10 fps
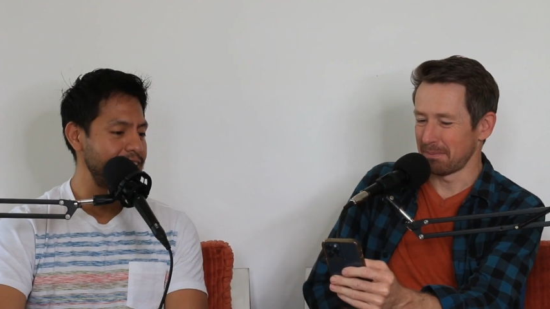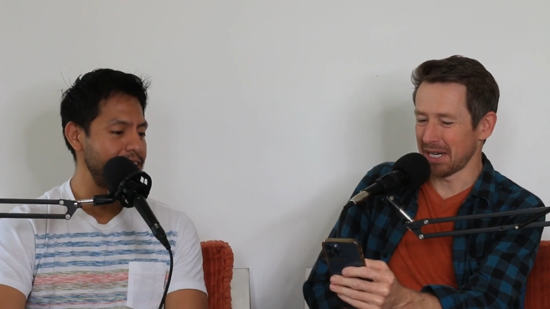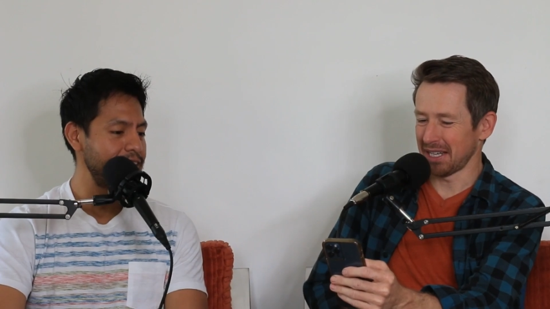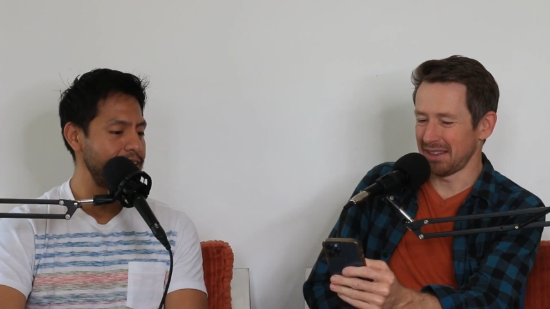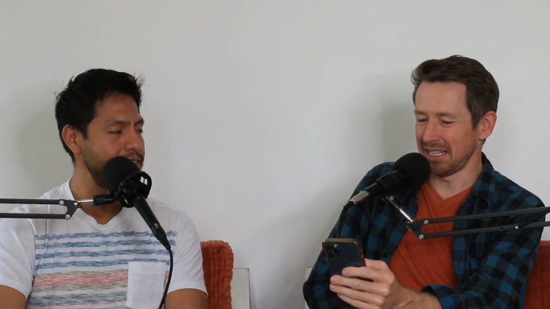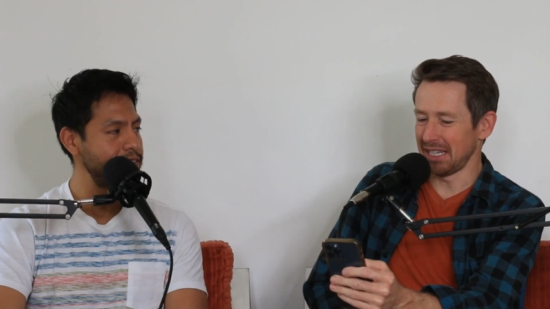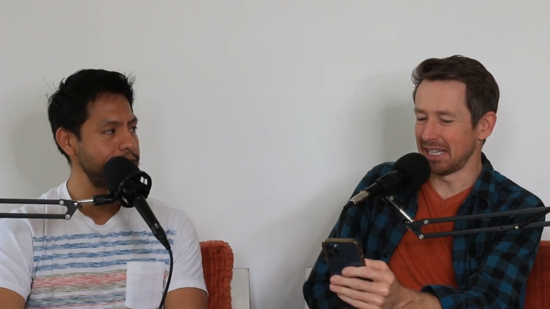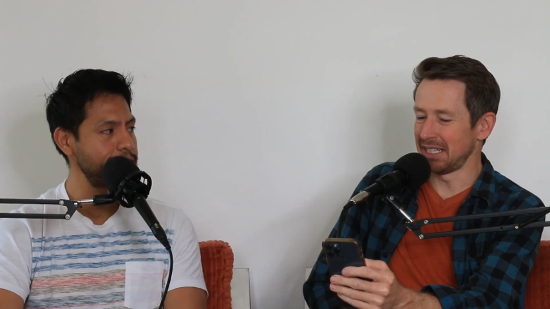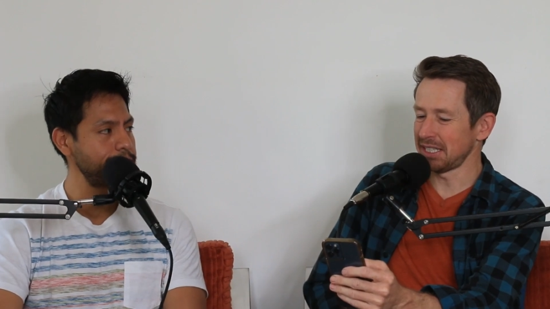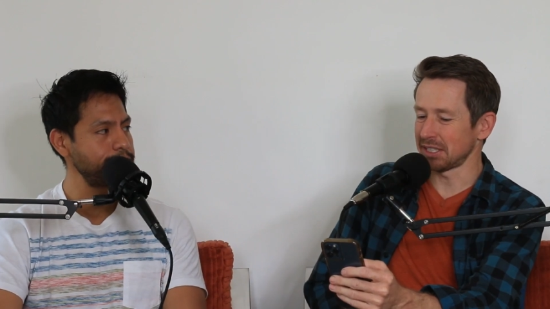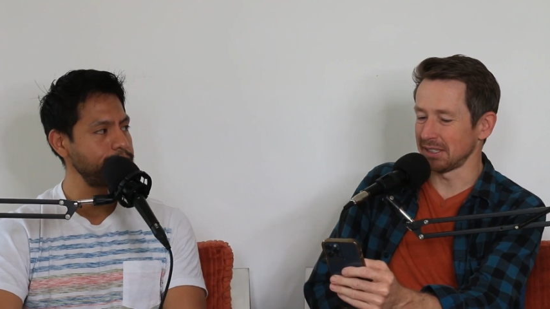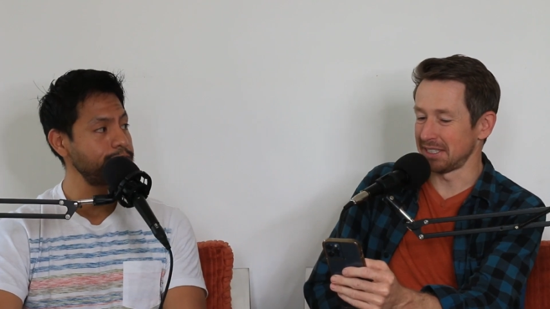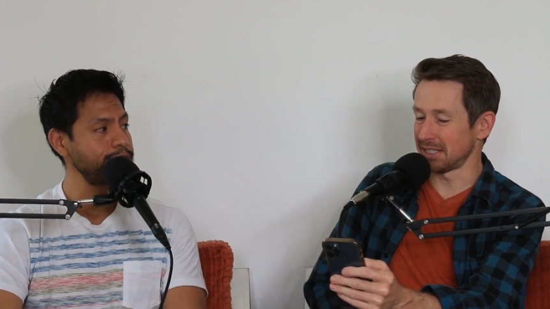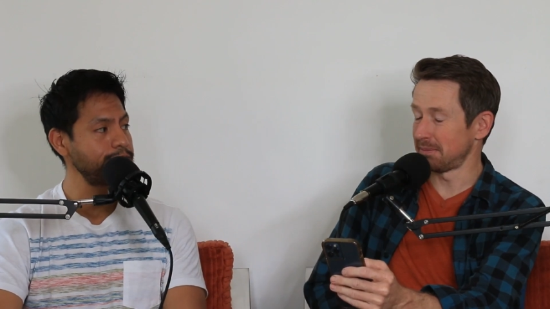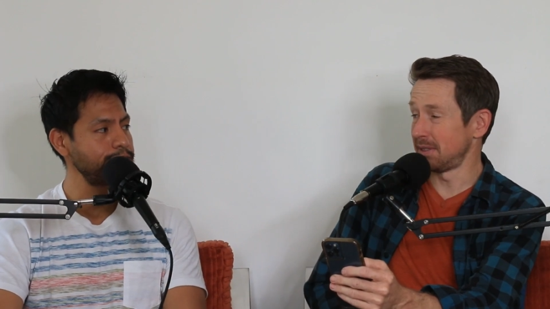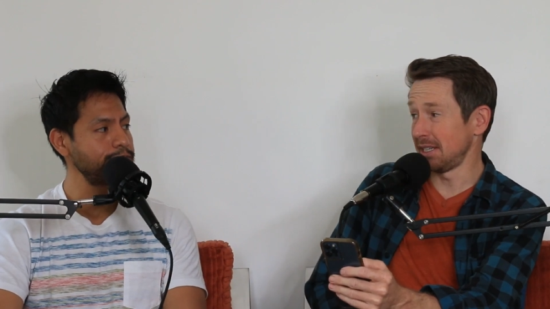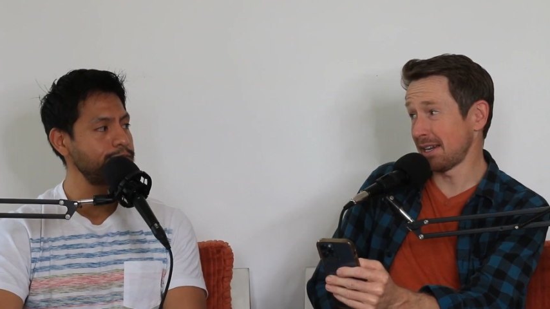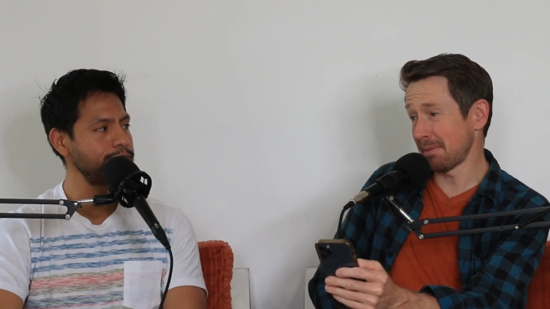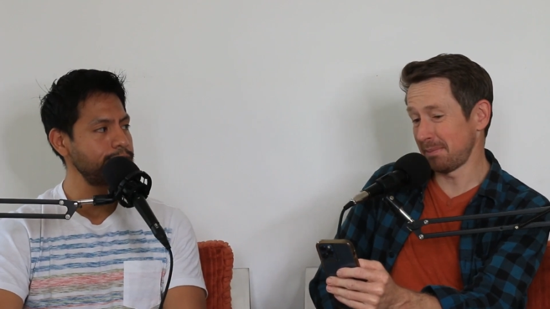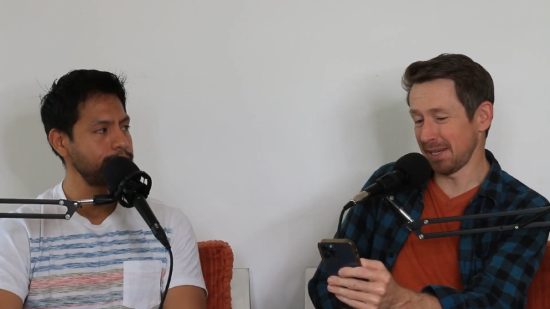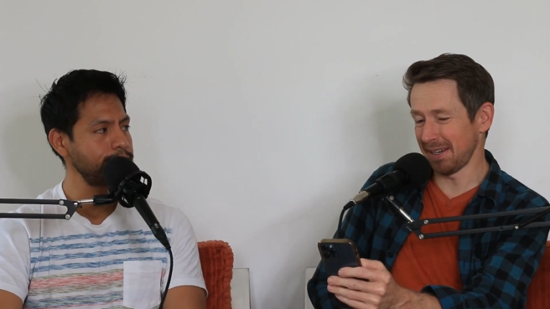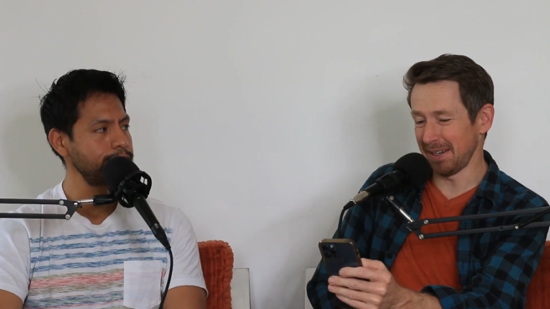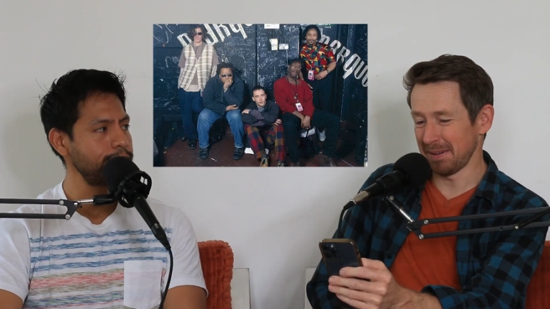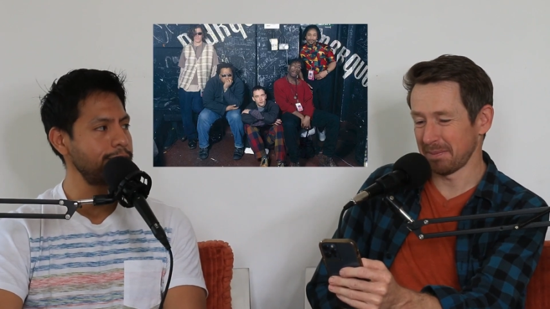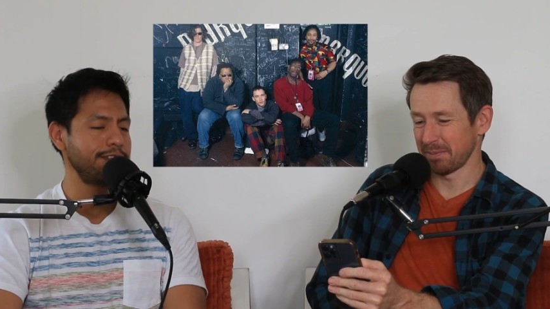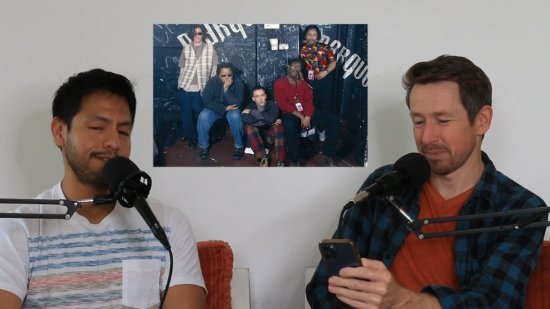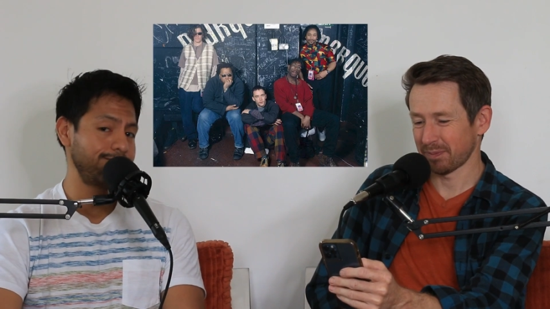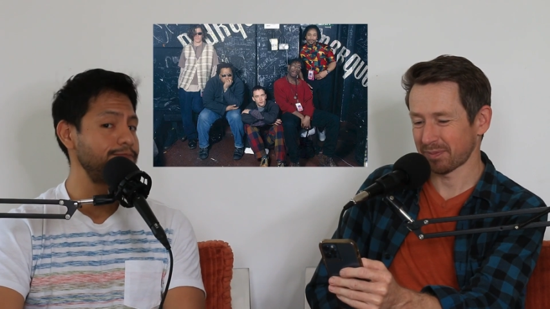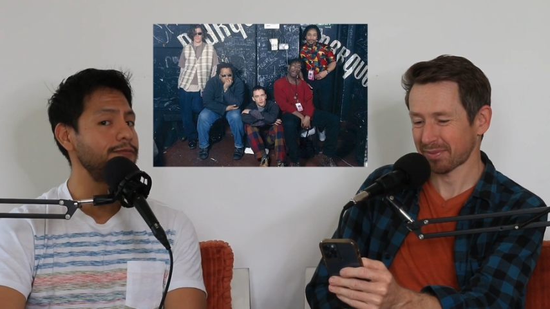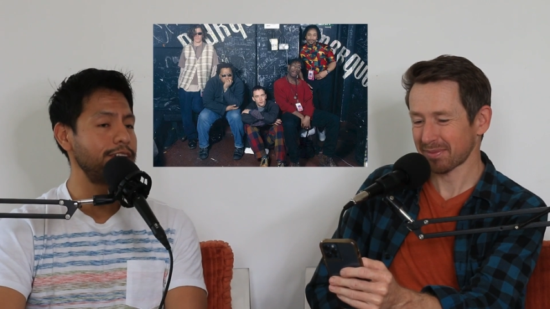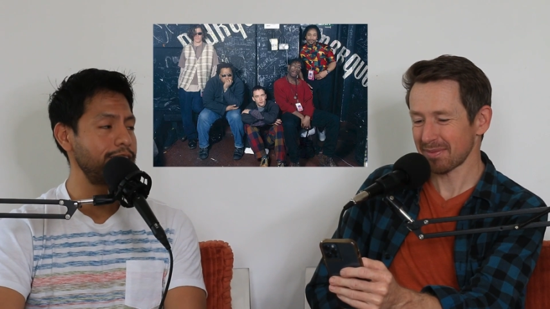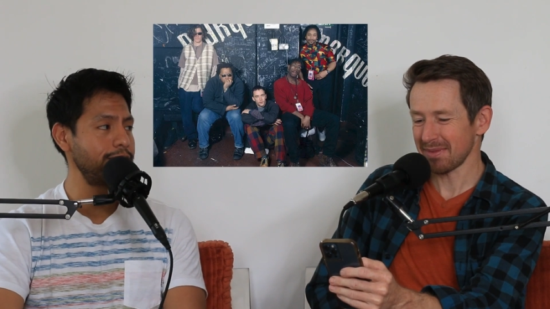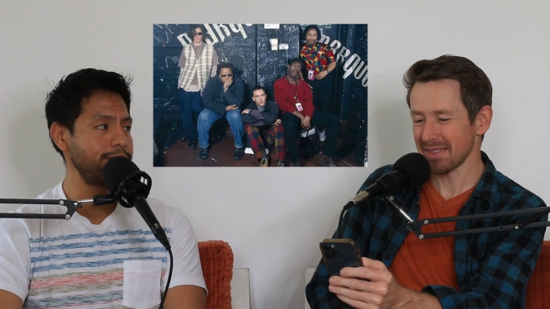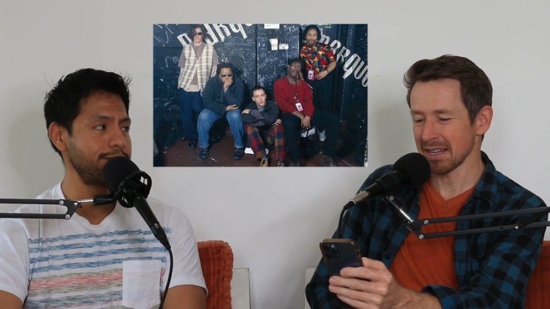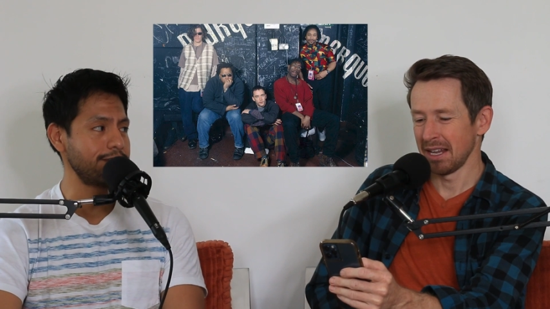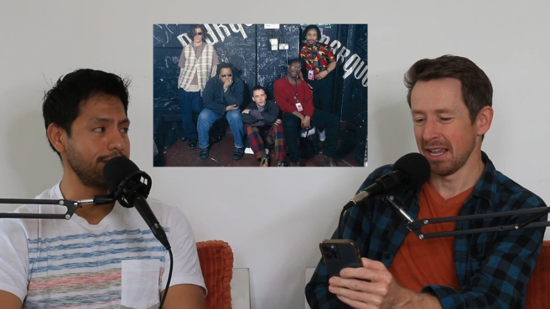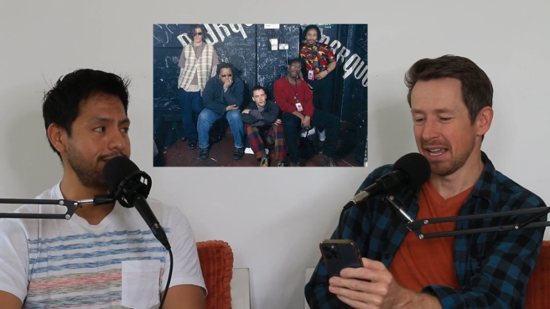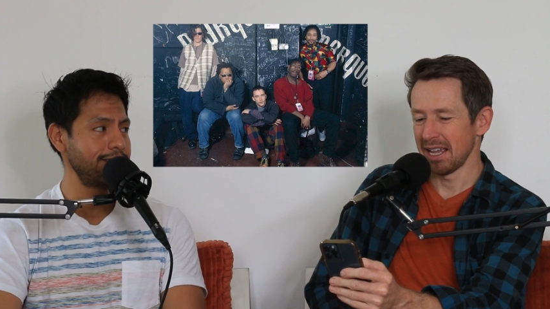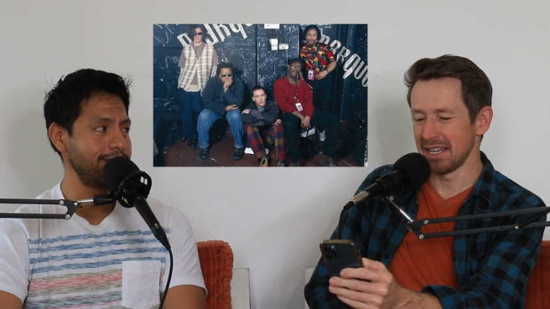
Speaker 1: by the initialism DMB, there you go. See?